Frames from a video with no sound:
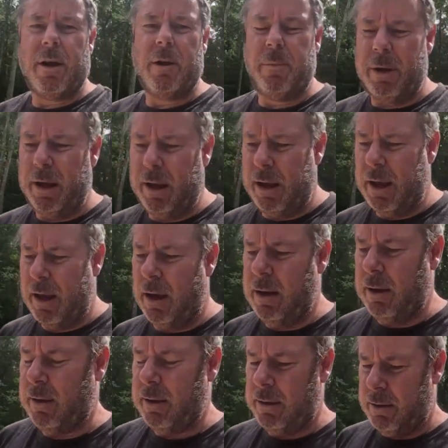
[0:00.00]
to be
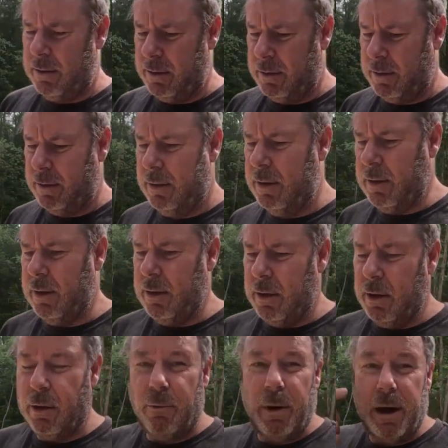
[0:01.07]

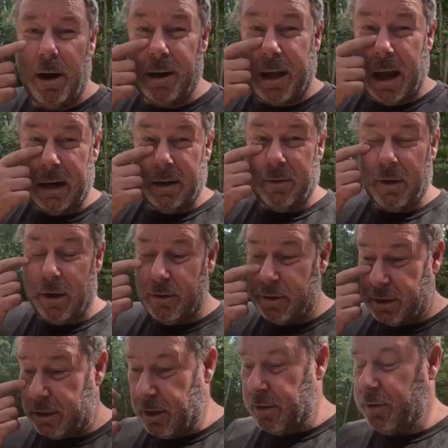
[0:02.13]
relocating
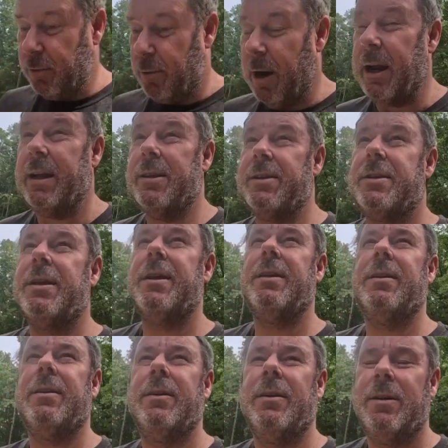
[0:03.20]
those arrays
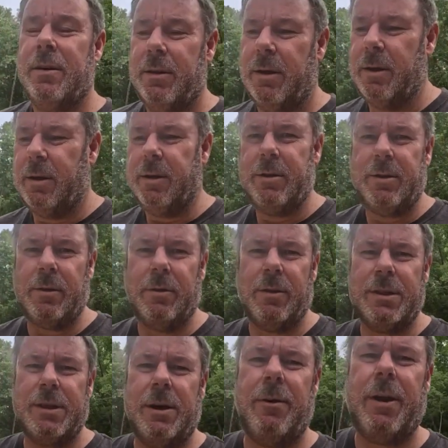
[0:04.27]
to
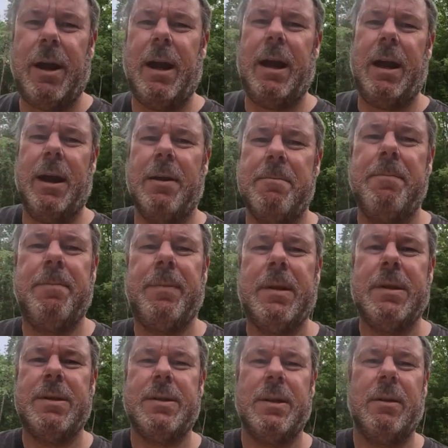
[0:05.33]
this area here.
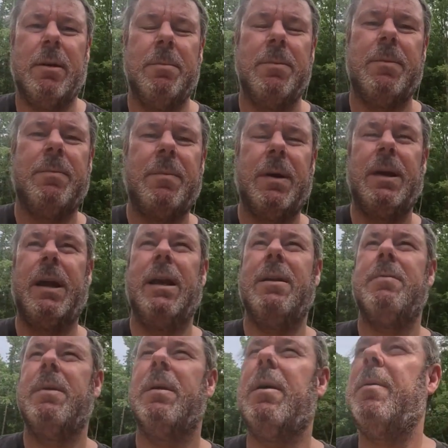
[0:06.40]
So
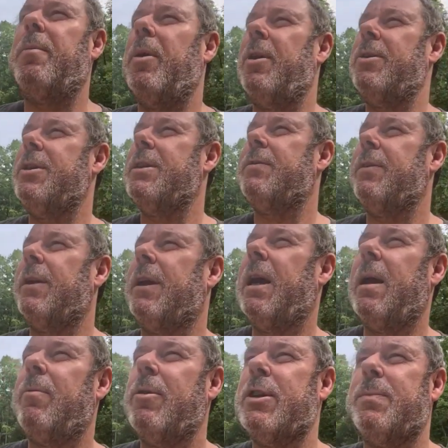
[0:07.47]
again, I apologize for the
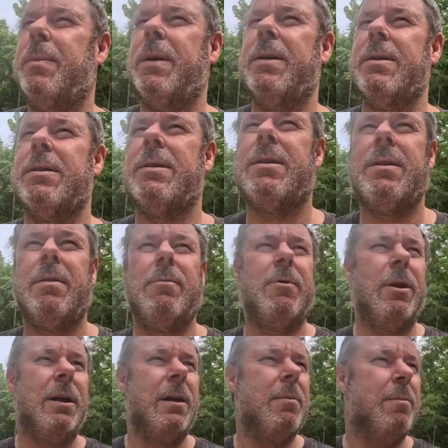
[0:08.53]
camera spins. I'm
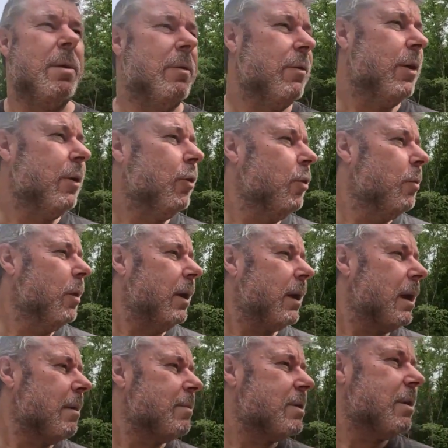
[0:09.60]
really a bit of a noob when it
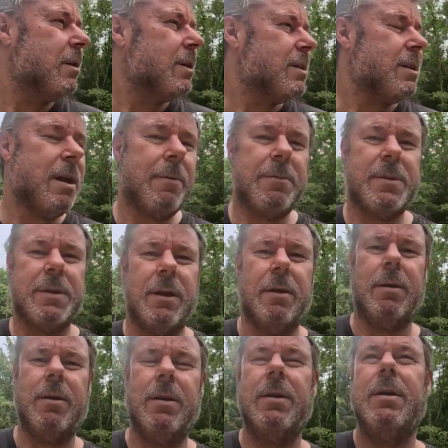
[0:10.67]
comes to this stuff,
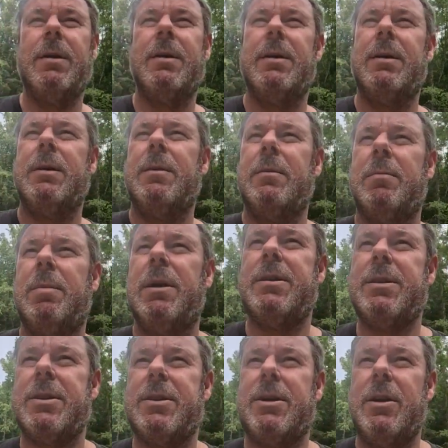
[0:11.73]
so
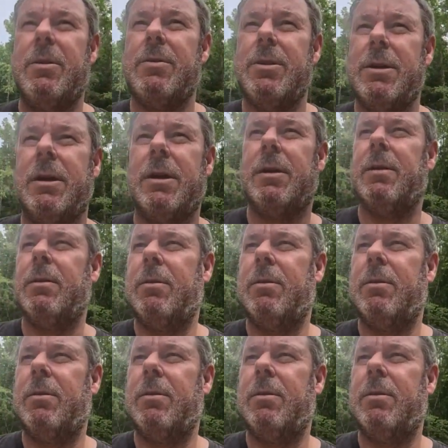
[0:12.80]
please excuse the